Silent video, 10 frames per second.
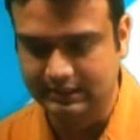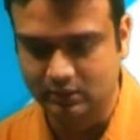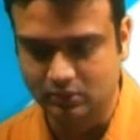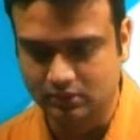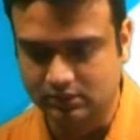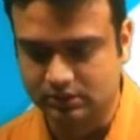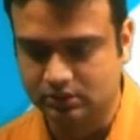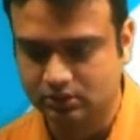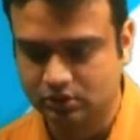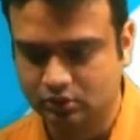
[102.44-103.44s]

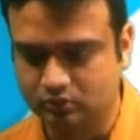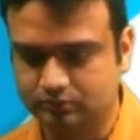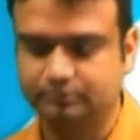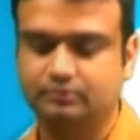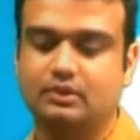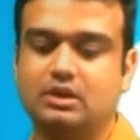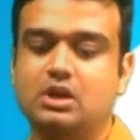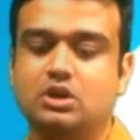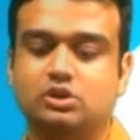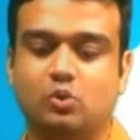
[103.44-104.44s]
equals 2.
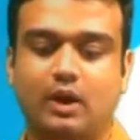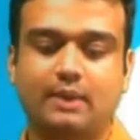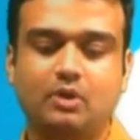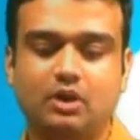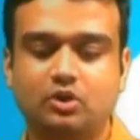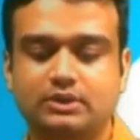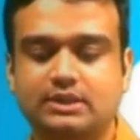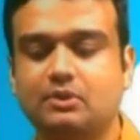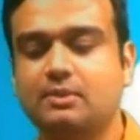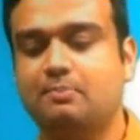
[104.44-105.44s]
So what I'm going to do
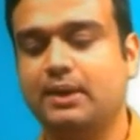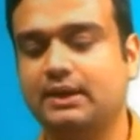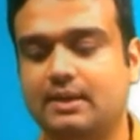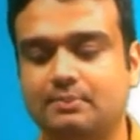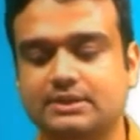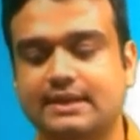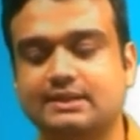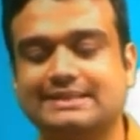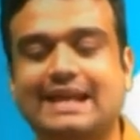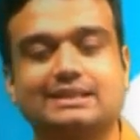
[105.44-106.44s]
is I'm going to pick numbers that
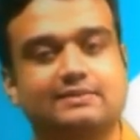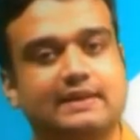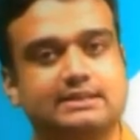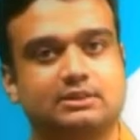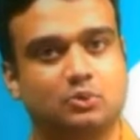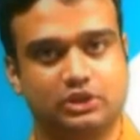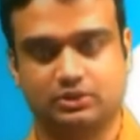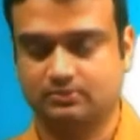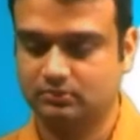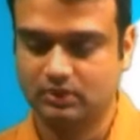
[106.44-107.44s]
will satisfy this
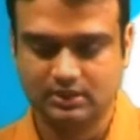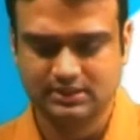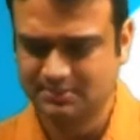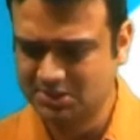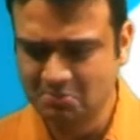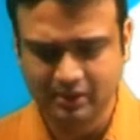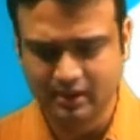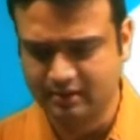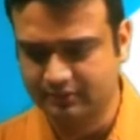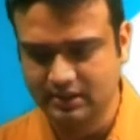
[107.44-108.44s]
equation, right? It seems simple
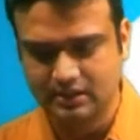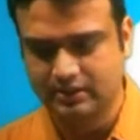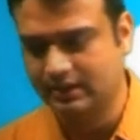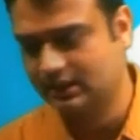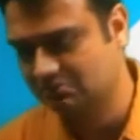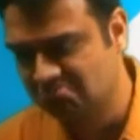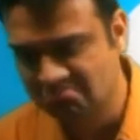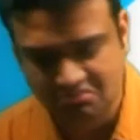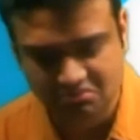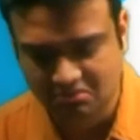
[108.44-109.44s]
enough, right?
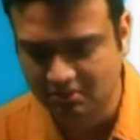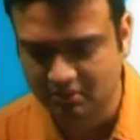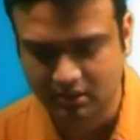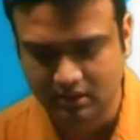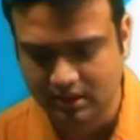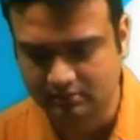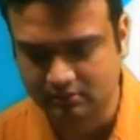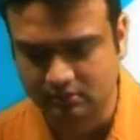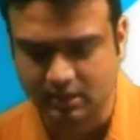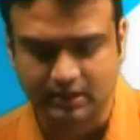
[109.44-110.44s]

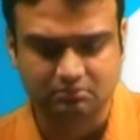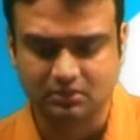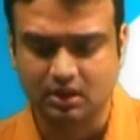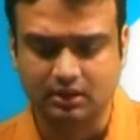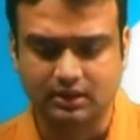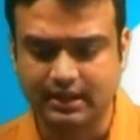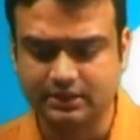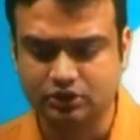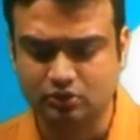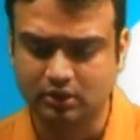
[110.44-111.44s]
Like a
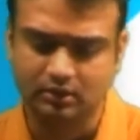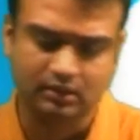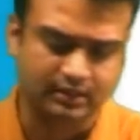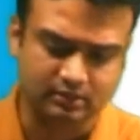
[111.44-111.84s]
grade schooler,